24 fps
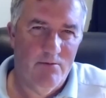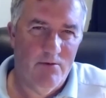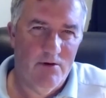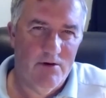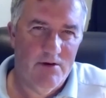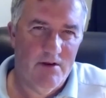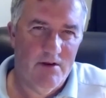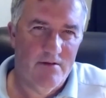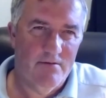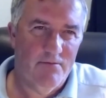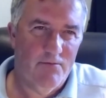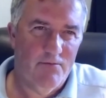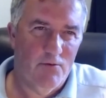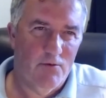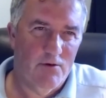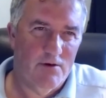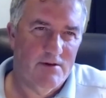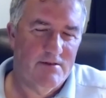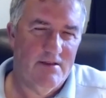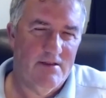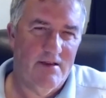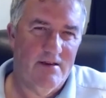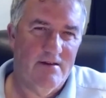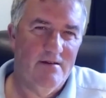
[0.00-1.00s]
We're done for,
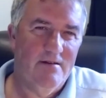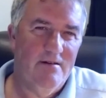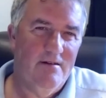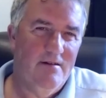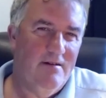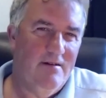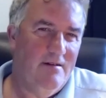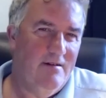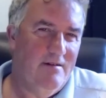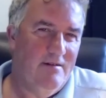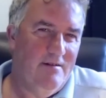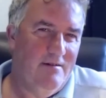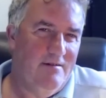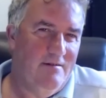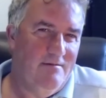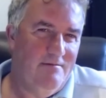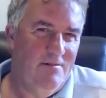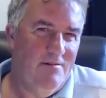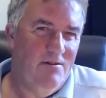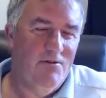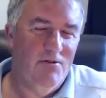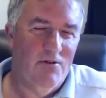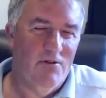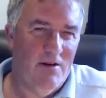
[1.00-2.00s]
because then
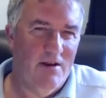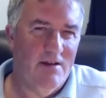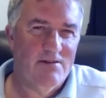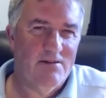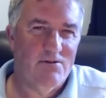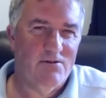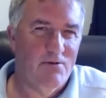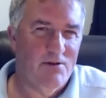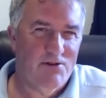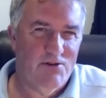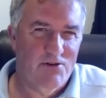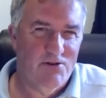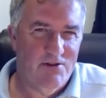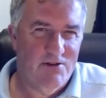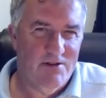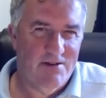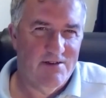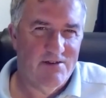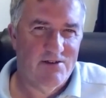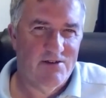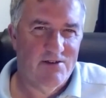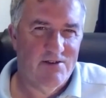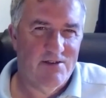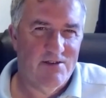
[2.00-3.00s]
you're not allowed to question
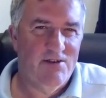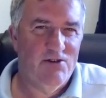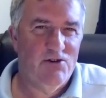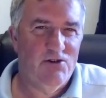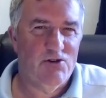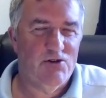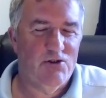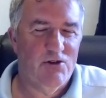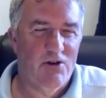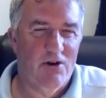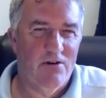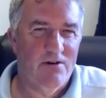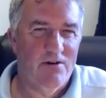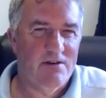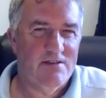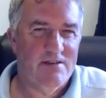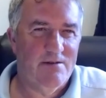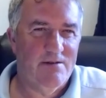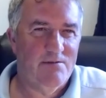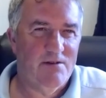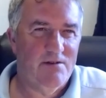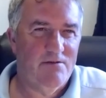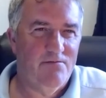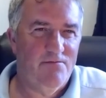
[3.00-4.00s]
things because they just are
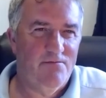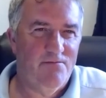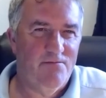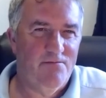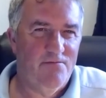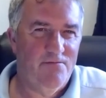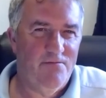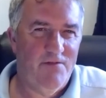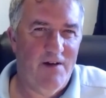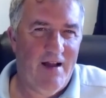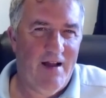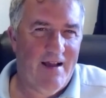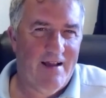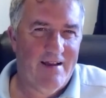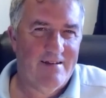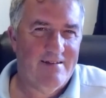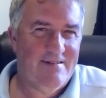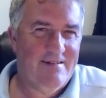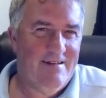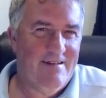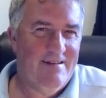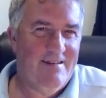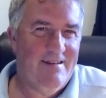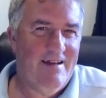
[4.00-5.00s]
accepted
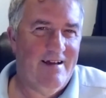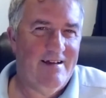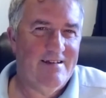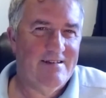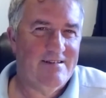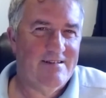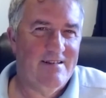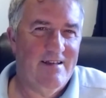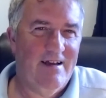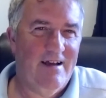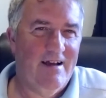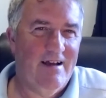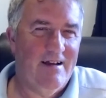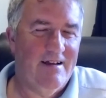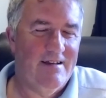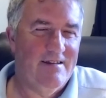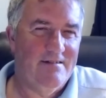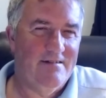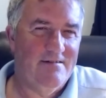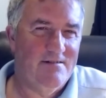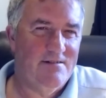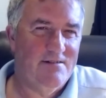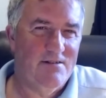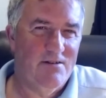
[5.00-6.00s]
facts, and that's that, and
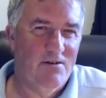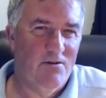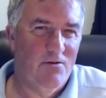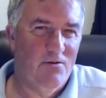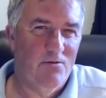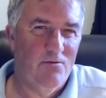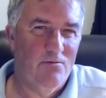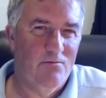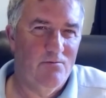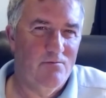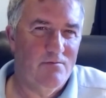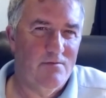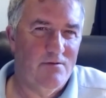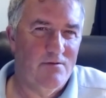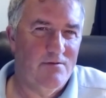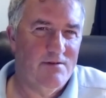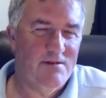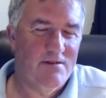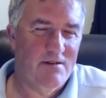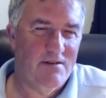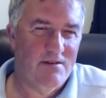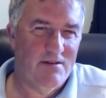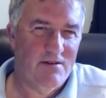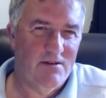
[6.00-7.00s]
there is
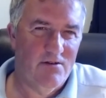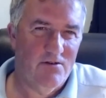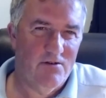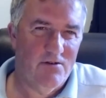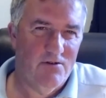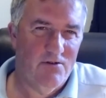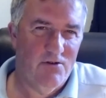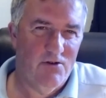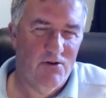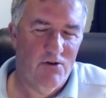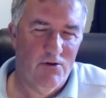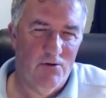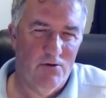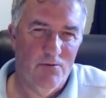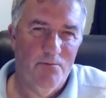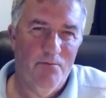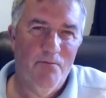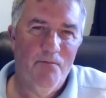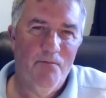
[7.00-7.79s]
nothing you can do.